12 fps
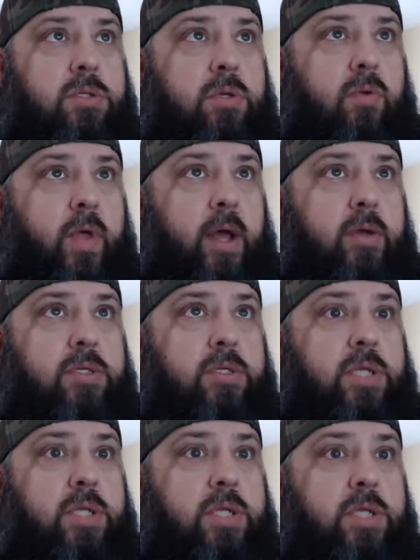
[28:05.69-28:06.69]

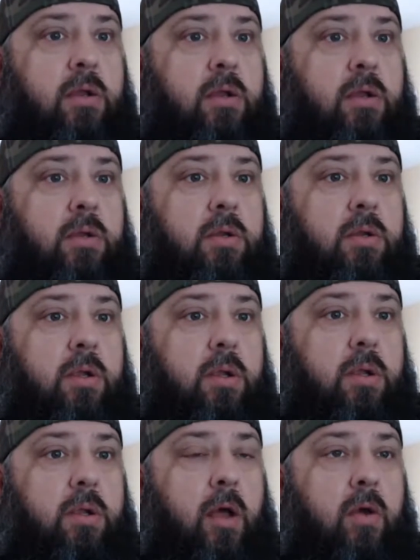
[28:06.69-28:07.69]
2010, it
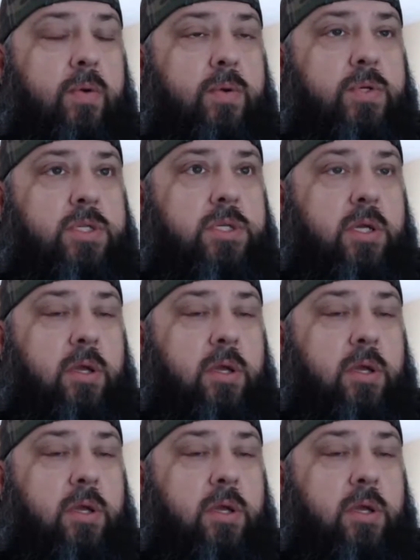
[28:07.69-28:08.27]
was,